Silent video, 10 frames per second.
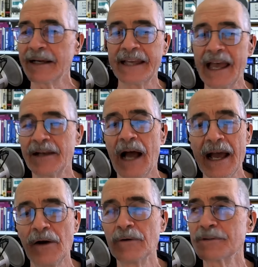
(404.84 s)
again,
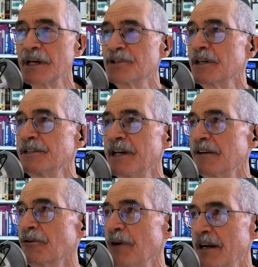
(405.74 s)
I owe such a debt
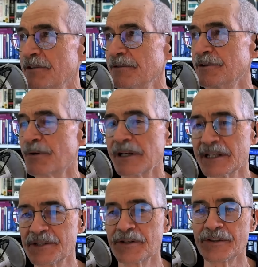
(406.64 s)
of gratitude to our
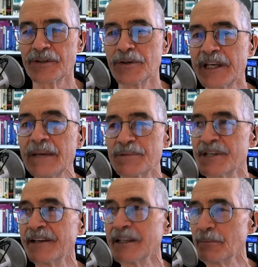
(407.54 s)
listeners who keep
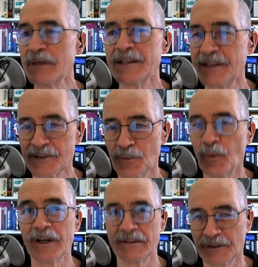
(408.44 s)
sending me these
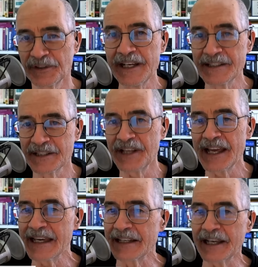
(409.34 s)
wonderful things that
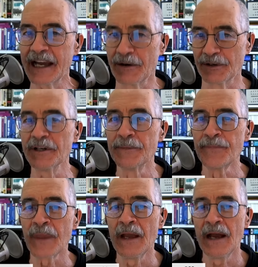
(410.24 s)
they encounter.
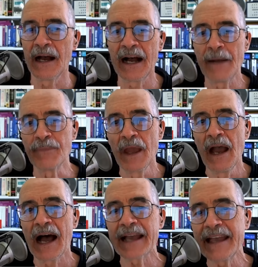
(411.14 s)
Um,
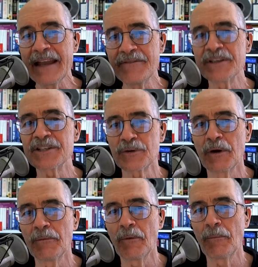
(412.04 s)
I gave this
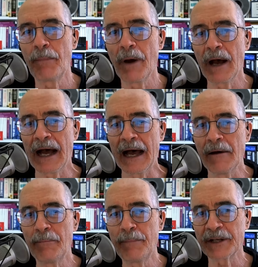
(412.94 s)

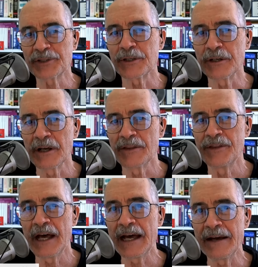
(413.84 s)
uh, picture
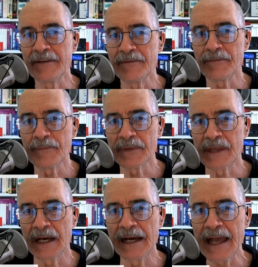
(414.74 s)
the,
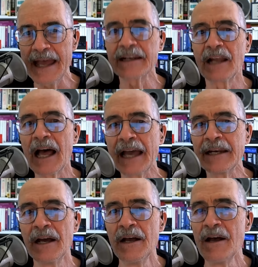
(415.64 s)
the headline,